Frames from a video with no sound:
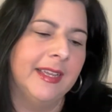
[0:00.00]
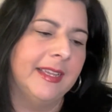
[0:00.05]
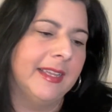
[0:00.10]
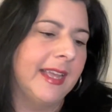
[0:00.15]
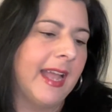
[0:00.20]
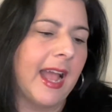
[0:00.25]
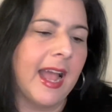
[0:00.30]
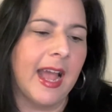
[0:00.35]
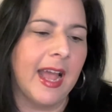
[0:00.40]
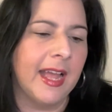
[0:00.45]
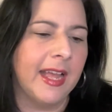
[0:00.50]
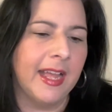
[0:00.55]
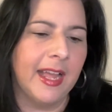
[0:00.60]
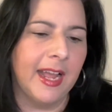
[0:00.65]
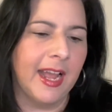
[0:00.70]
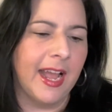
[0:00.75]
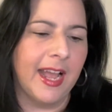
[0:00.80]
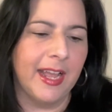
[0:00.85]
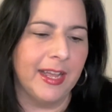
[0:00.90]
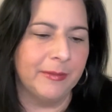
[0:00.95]
Yeah,
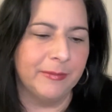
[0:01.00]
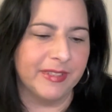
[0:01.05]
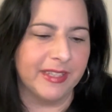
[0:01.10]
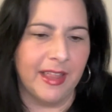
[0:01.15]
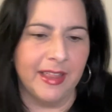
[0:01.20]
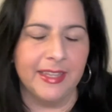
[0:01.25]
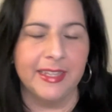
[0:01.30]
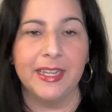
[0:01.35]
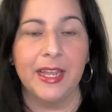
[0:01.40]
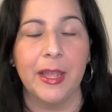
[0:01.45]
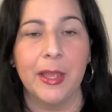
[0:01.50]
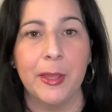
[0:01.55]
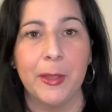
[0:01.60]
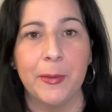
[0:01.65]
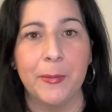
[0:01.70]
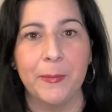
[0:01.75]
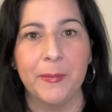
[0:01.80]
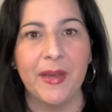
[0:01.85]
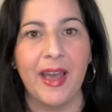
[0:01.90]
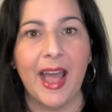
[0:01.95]
I'm telling
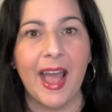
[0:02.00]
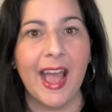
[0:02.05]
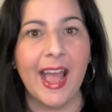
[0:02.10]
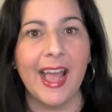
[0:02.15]
him